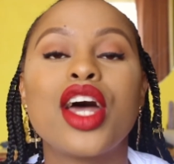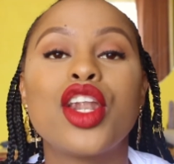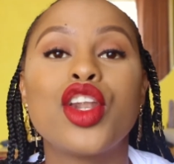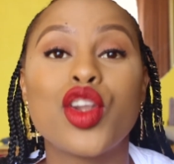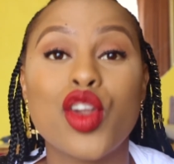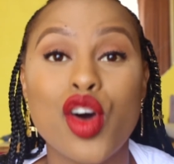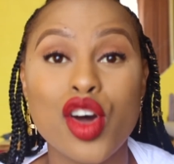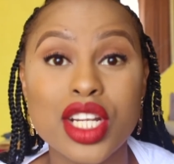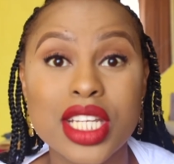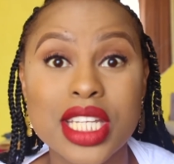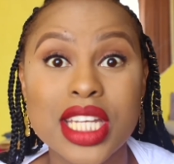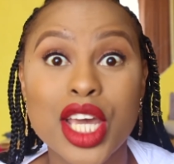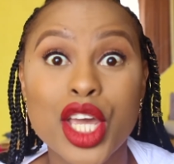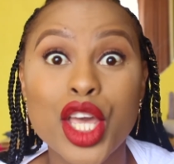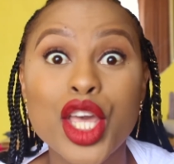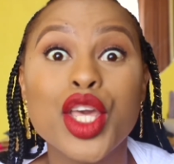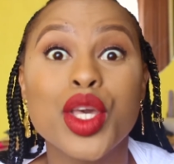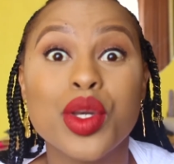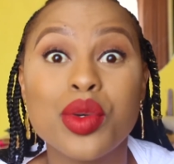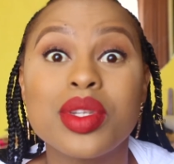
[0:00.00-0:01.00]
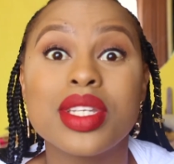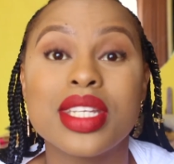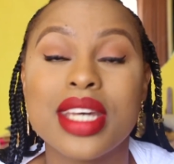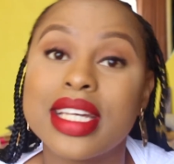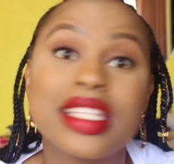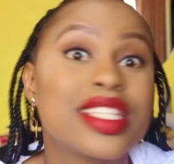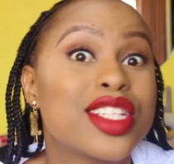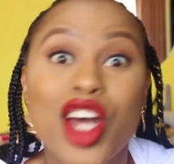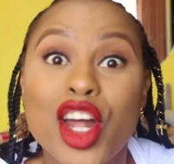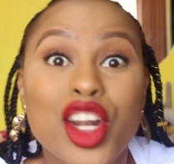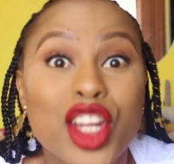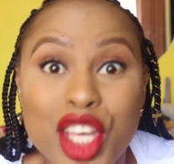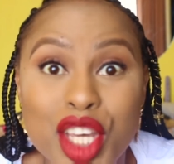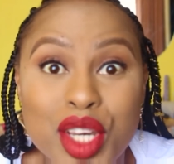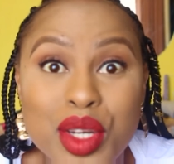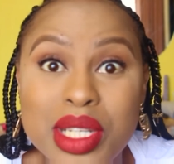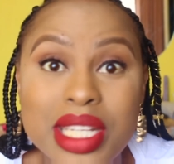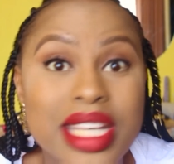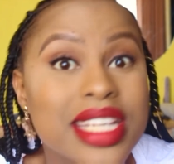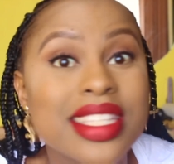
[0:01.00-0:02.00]
not cute. It's not
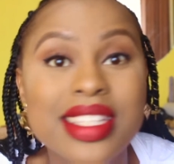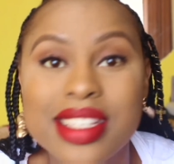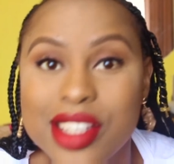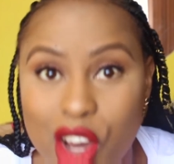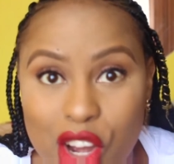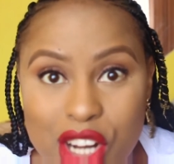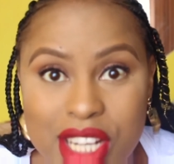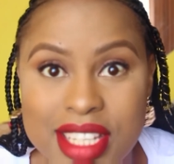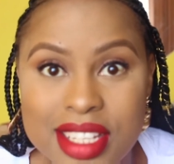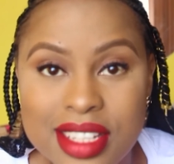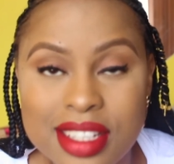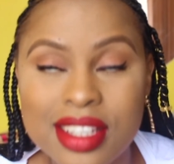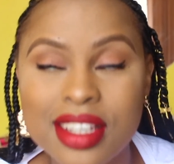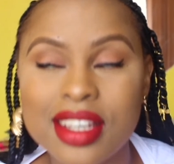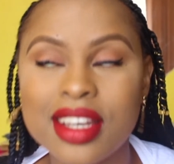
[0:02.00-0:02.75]
cute. It's not.